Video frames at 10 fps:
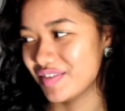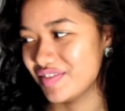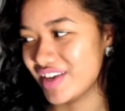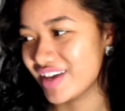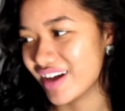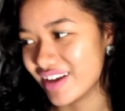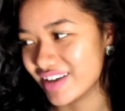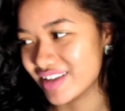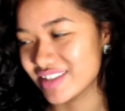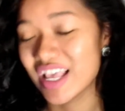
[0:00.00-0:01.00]

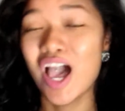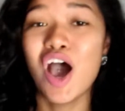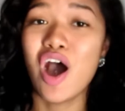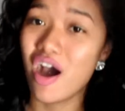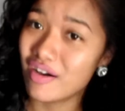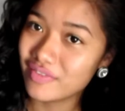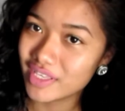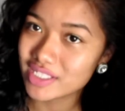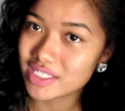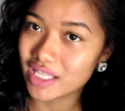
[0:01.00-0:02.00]
because
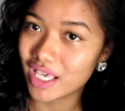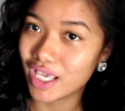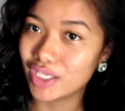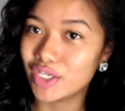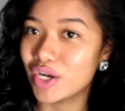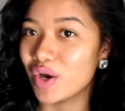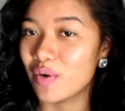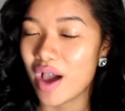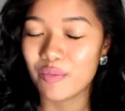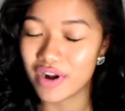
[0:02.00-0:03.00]
obviously, you know,
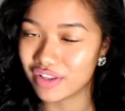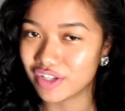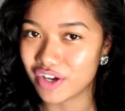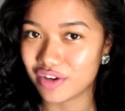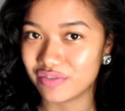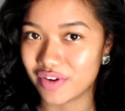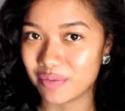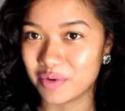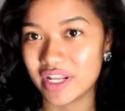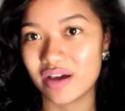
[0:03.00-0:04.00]
I want to look good for
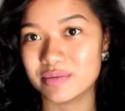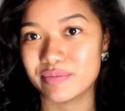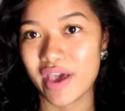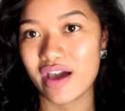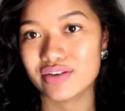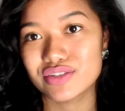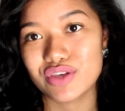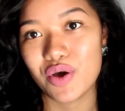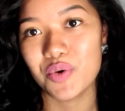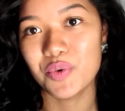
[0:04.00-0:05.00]
him when he comes back.
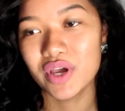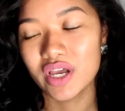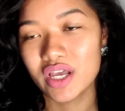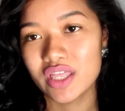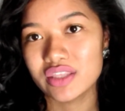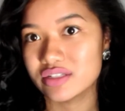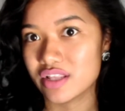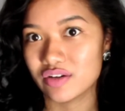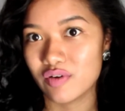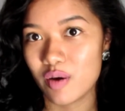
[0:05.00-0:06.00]
So there's
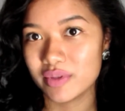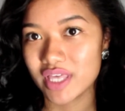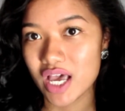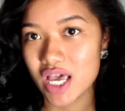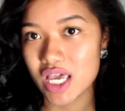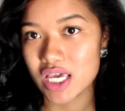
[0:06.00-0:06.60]
nothing wrong with that.